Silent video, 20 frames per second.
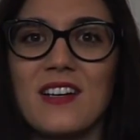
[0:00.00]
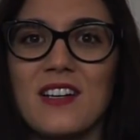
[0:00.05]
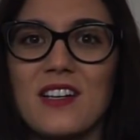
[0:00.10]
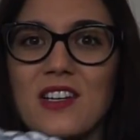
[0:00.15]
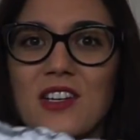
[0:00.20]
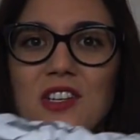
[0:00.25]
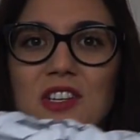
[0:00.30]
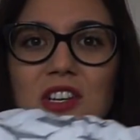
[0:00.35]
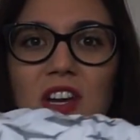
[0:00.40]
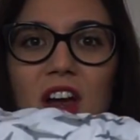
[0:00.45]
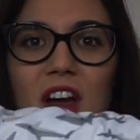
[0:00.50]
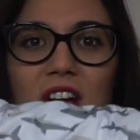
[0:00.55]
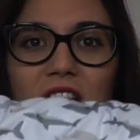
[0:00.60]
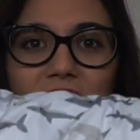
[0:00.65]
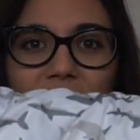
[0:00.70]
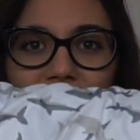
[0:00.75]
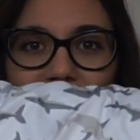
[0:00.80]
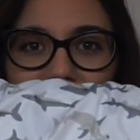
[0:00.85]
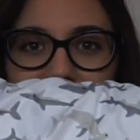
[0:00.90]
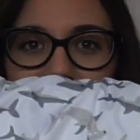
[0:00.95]

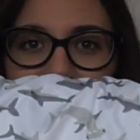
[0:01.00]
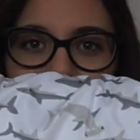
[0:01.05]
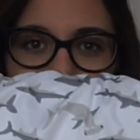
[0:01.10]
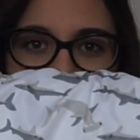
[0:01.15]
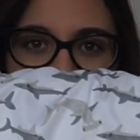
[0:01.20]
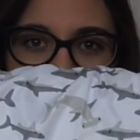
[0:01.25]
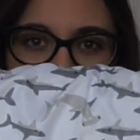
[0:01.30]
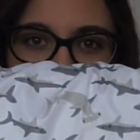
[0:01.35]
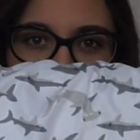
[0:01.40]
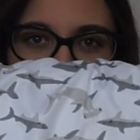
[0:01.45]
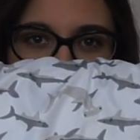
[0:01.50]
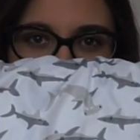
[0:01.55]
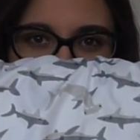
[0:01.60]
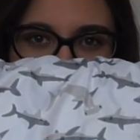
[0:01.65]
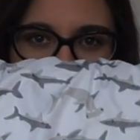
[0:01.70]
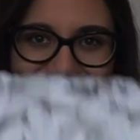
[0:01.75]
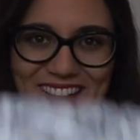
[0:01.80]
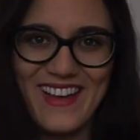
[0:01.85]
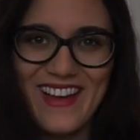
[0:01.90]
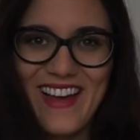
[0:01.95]
shark sheets
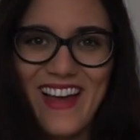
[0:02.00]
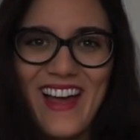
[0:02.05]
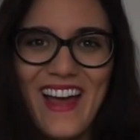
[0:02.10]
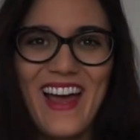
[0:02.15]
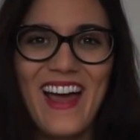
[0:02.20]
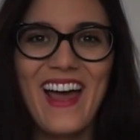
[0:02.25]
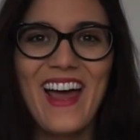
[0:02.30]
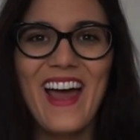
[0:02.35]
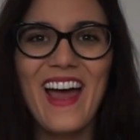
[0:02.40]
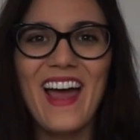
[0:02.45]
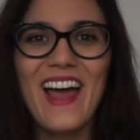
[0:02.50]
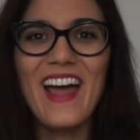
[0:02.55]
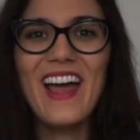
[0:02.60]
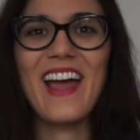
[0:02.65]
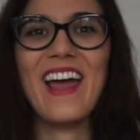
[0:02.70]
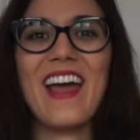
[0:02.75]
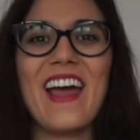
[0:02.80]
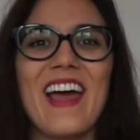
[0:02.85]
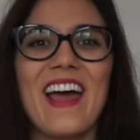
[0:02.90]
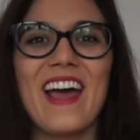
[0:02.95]

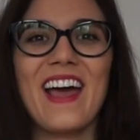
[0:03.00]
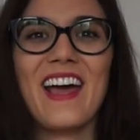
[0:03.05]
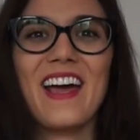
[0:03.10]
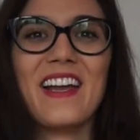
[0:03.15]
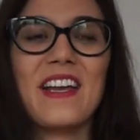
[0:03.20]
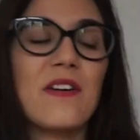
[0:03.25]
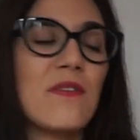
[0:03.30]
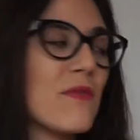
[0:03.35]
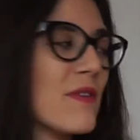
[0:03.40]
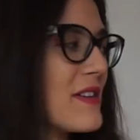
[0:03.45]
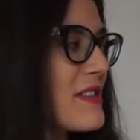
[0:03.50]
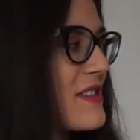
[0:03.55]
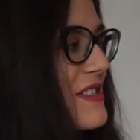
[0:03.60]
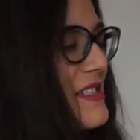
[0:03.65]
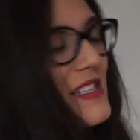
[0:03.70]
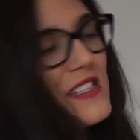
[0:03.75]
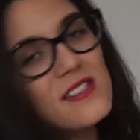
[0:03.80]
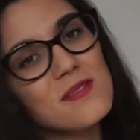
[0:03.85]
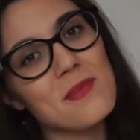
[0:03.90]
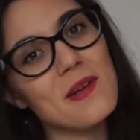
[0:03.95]
and
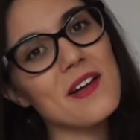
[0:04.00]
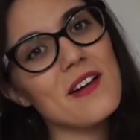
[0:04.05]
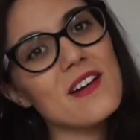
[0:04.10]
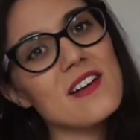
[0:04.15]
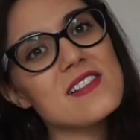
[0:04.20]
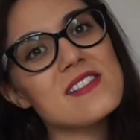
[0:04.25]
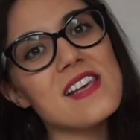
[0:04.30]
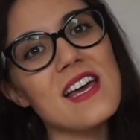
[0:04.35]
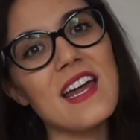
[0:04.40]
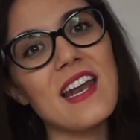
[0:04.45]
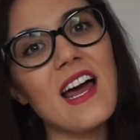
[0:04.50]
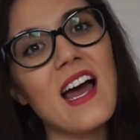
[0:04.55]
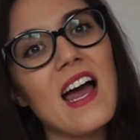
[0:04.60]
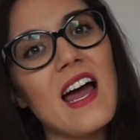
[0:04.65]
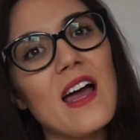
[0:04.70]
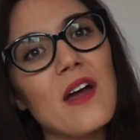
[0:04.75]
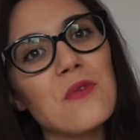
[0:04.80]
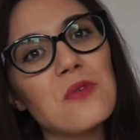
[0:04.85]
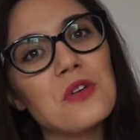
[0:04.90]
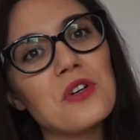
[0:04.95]
Winston's appearance, and
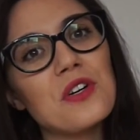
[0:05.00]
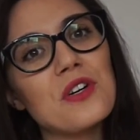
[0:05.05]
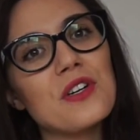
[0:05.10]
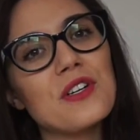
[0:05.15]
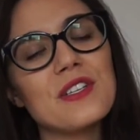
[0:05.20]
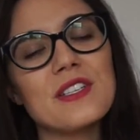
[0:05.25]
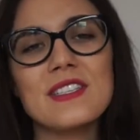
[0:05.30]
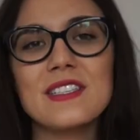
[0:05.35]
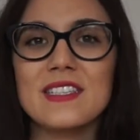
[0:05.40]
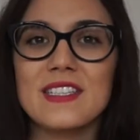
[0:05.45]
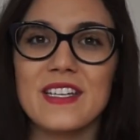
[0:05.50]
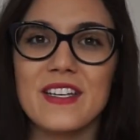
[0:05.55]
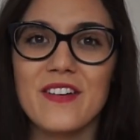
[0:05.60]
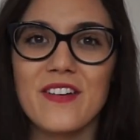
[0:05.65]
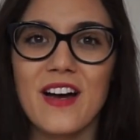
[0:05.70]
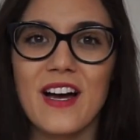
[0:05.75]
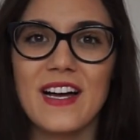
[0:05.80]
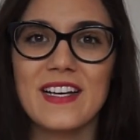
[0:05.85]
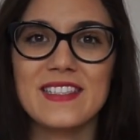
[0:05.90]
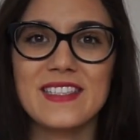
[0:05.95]
I will see you
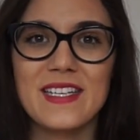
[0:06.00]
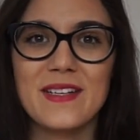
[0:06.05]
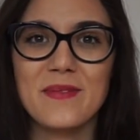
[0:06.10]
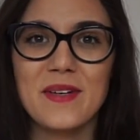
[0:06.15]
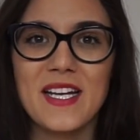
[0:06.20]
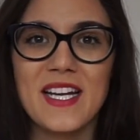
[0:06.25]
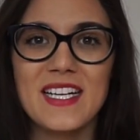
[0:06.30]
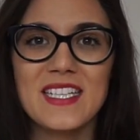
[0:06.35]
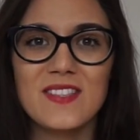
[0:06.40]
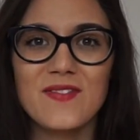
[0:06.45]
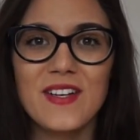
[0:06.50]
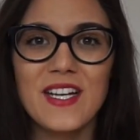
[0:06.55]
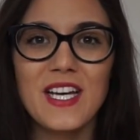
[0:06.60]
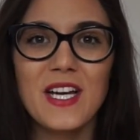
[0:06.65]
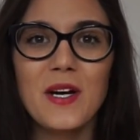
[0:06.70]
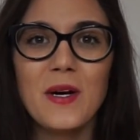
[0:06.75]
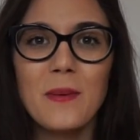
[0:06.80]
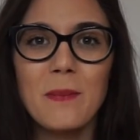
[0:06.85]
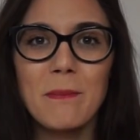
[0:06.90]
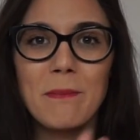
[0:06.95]
guys in my next
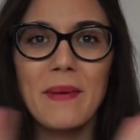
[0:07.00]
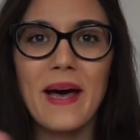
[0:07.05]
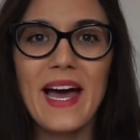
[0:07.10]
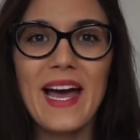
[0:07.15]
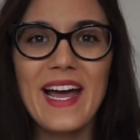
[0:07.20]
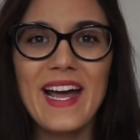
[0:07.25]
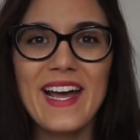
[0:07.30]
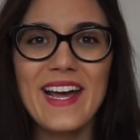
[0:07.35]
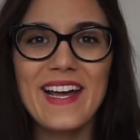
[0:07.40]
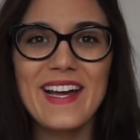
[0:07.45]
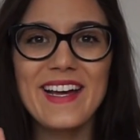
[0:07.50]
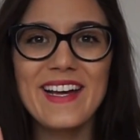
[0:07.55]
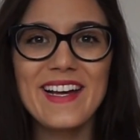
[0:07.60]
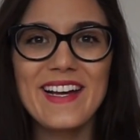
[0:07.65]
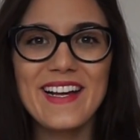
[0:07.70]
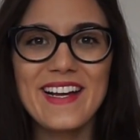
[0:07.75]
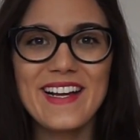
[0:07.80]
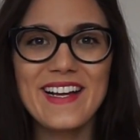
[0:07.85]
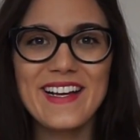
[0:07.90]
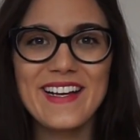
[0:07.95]
video.
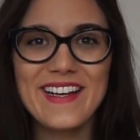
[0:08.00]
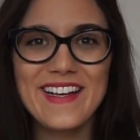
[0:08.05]
Bye!